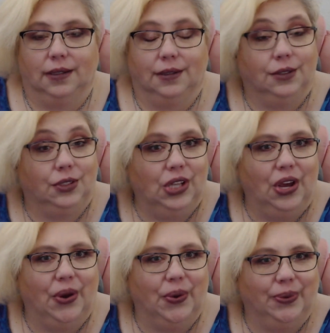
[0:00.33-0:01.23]

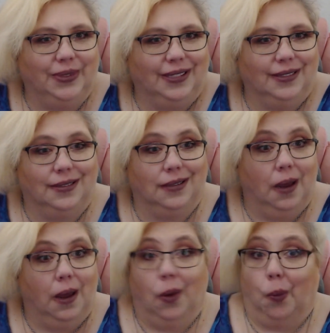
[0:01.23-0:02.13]
So, does
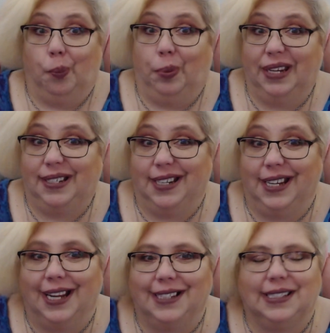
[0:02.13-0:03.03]

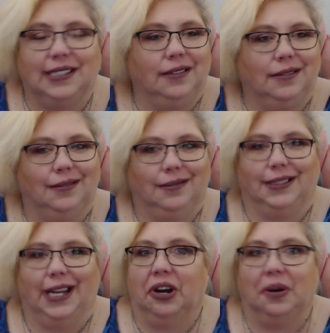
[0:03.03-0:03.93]
BTS still
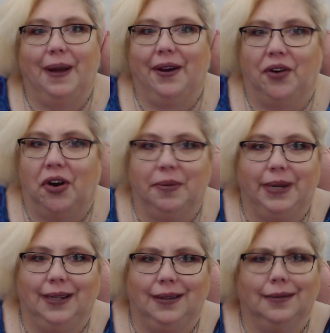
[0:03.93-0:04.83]
care about
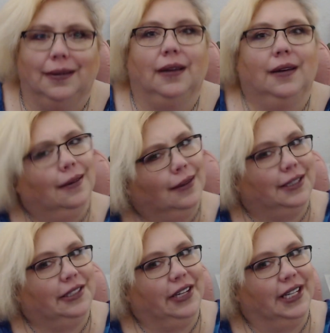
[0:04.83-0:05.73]
Army? Let's
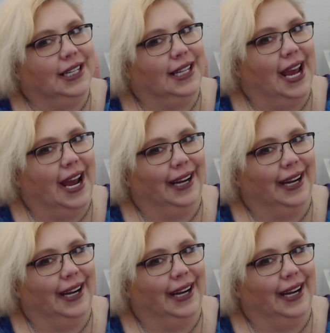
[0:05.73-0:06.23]
look into